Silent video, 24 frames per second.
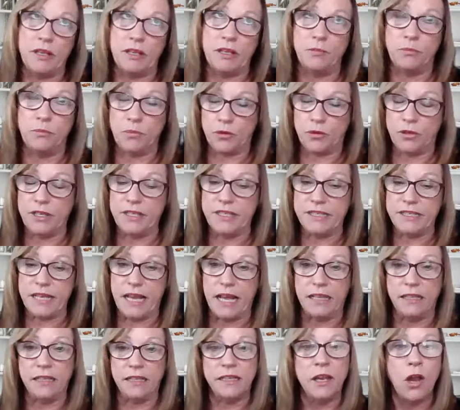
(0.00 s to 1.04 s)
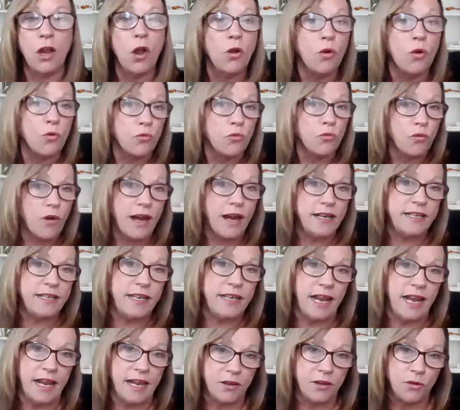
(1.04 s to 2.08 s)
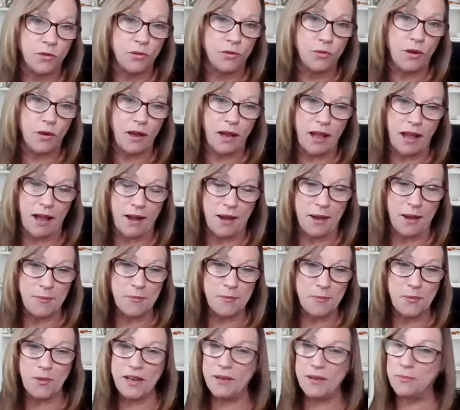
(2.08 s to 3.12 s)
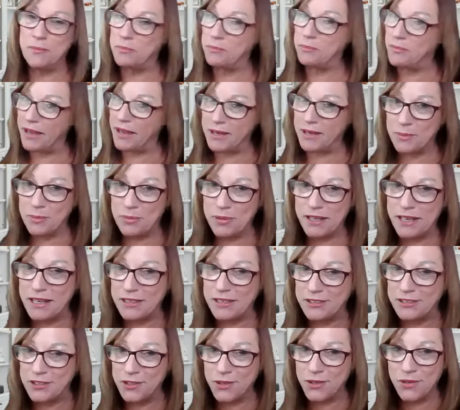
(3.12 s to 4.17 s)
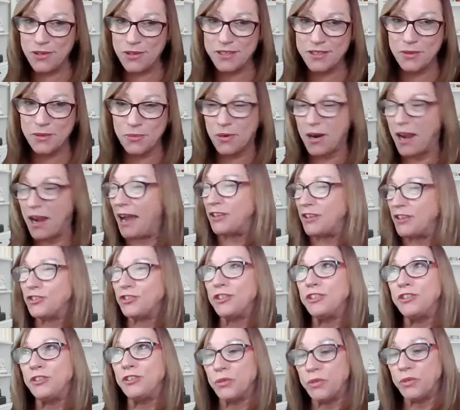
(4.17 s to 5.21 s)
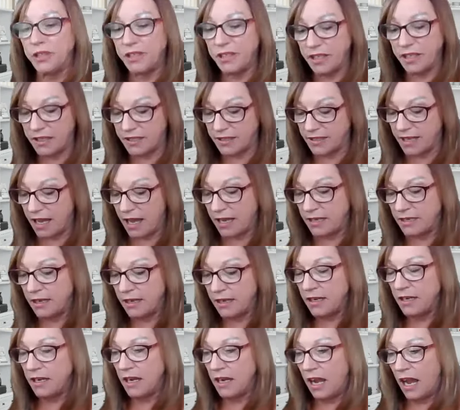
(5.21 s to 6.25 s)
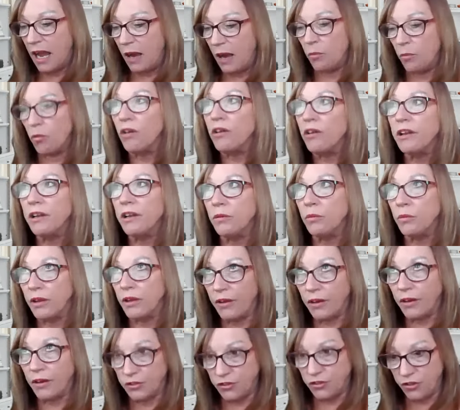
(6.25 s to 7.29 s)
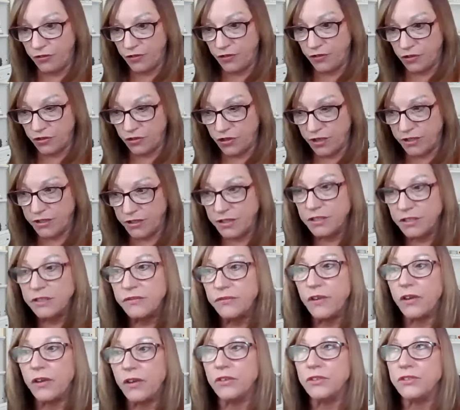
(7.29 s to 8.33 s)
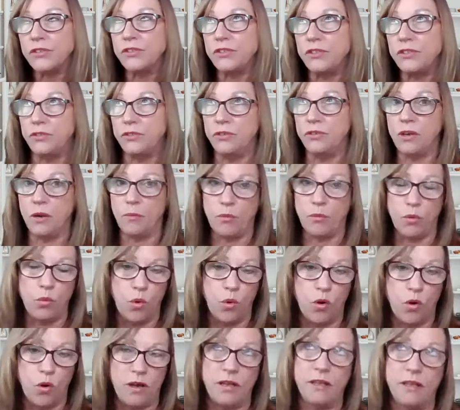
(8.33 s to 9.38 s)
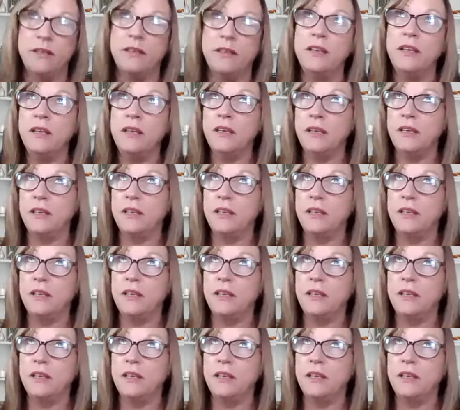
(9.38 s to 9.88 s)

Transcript: been pretty telling. Right now, we made a plan to do this, and we're actually doing it, is that I'm working with our juvenile justice folks to, number one,